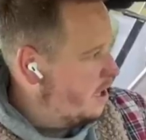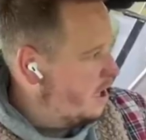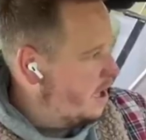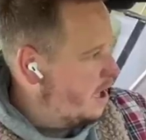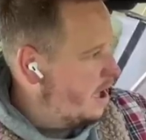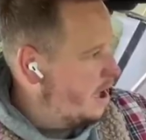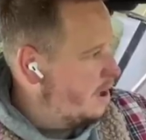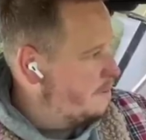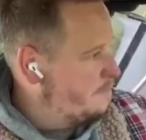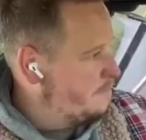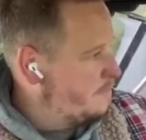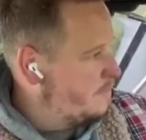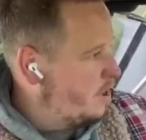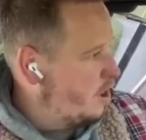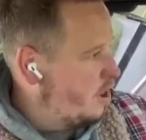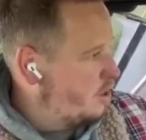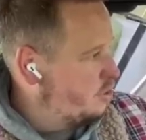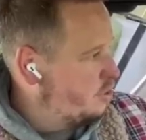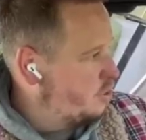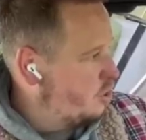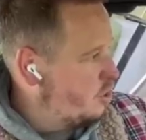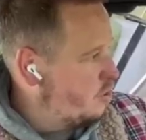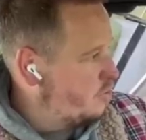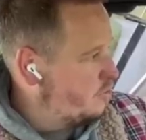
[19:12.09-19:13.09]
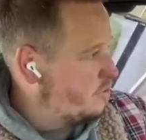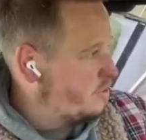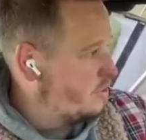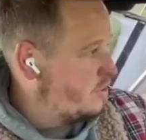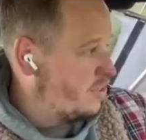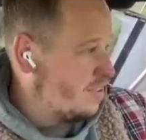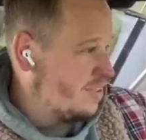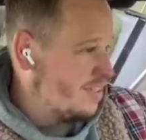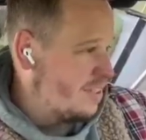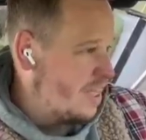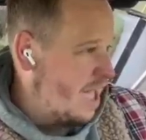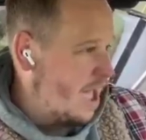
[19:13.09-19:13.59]
um, I do
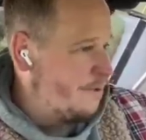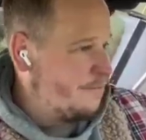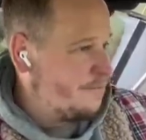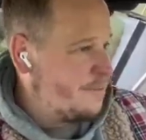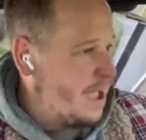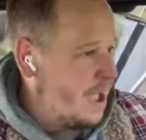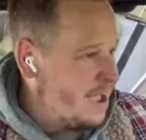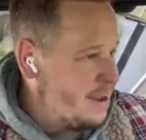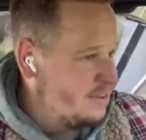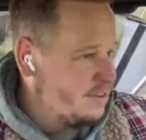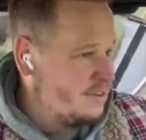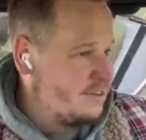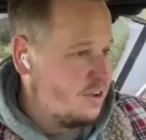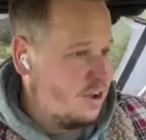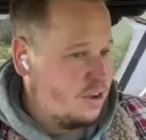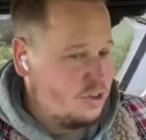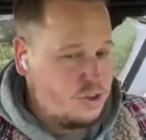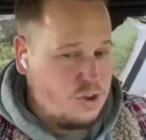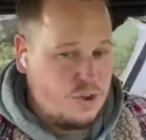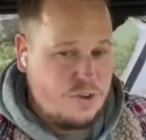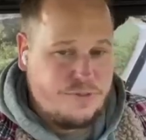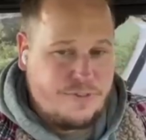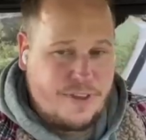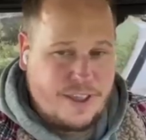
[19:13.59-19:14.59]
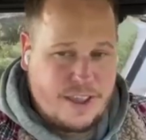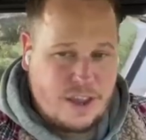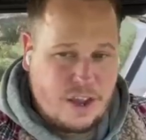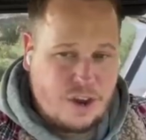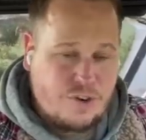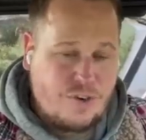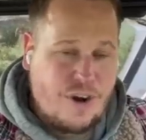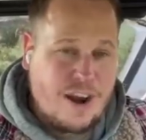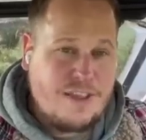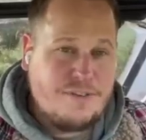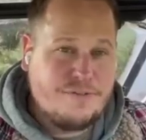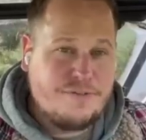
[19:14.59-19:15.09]
F10s. I do think are
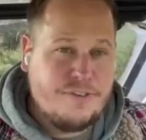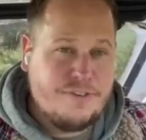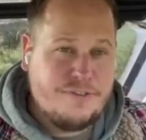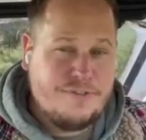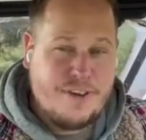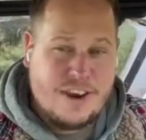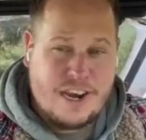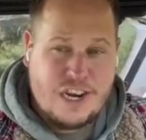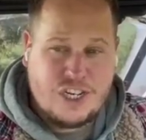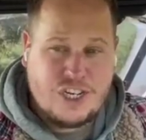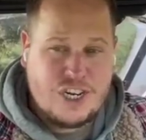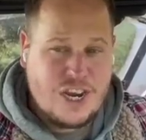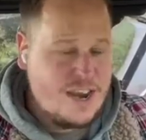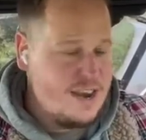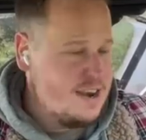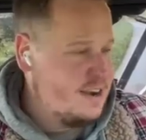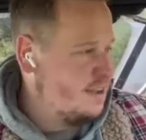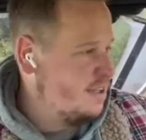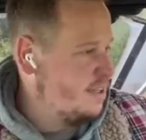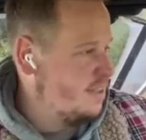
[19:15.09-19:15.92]
great for finishing.